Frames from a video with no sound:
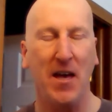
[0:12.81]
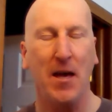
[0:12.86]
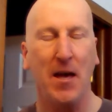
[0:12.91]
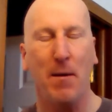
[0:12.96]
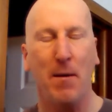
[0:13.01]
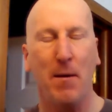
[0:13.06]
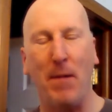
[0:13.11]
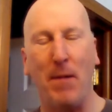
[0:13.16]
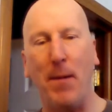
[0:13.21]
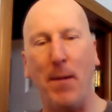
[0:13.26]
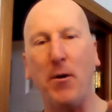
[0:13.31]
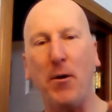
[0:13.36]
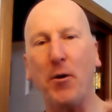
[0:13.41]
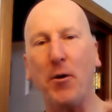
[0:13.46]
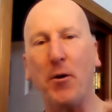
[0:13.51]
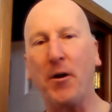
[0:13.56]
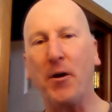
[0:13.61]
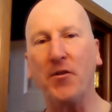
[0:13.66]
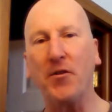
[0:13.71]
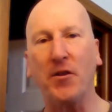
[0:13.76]
Maybe you're
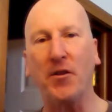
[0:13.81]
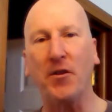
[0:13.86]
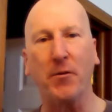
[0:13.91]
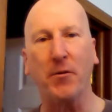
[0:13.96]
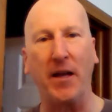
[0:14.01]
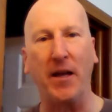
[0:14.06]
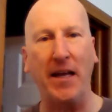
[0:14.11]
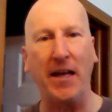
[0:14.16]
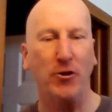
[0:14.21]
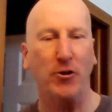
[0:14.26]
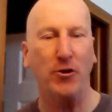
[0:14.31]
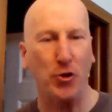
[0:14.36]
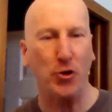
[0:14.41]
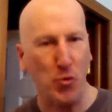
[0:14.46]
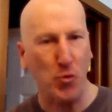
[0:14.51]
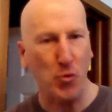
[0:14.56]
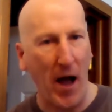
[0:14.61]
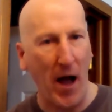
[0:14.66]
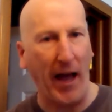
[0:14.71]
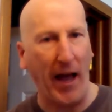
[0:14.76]
considering
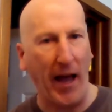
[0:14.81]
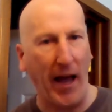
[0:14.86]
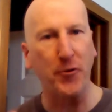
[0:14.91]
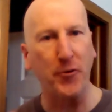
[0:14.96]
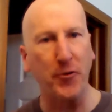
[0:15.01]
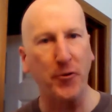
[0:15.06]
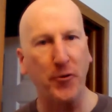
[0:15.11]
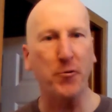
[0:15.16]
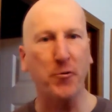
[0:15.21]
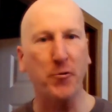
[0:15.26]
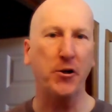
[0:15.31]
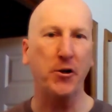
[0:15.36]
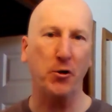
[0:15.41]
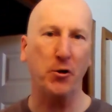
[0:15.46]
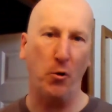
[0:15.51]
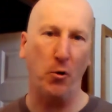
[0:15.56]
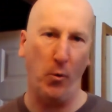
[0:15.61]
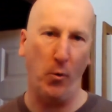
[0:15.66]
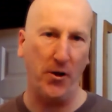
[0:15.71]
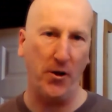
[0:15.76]
trying the traditional
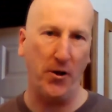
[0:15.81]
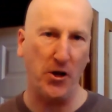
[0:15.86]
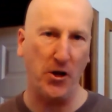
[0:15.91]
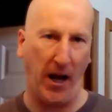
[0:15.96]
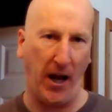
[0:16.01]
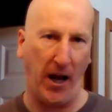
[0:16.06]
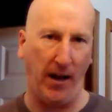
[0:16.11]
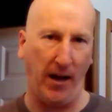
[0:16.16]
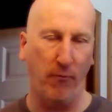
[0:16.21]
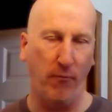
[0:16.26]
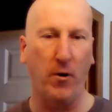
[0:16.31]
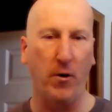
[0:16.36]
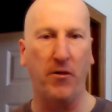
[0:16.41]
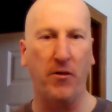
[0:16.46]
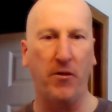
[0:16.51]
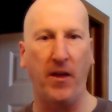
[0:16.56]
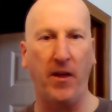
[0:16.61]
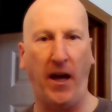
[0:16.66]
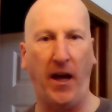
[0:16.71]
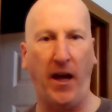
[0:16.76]
wet shave with
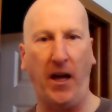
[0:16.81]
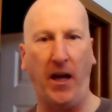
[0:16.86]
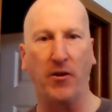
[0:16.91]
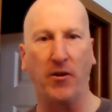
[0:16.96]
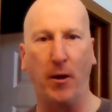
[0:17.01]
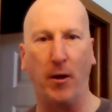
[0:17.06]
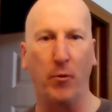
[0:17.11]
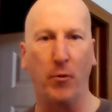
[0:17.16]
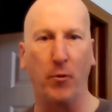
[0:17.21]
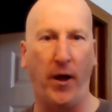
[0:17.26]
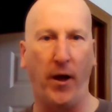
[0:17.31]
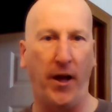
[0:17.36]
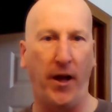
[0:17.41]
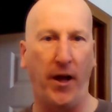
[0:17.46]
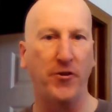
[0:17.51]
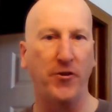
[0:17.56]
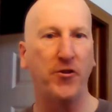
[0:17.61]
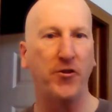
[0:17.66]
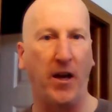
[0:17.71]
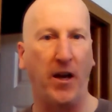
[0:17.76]
a double-edged
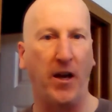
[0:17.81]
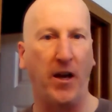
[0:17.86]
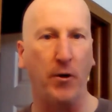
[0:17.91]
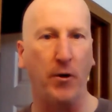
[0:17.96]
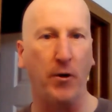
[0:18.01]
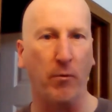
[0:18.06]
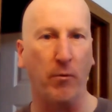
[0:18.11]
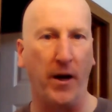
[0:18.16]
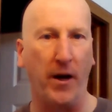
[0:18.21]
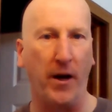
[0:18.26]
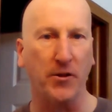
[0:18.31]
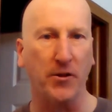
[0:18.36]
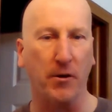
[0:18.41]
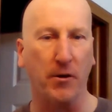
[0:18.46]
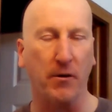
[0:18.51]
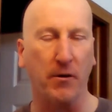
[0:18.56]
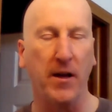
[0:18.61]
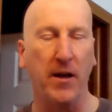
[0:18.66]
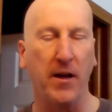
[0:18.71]
safety razor.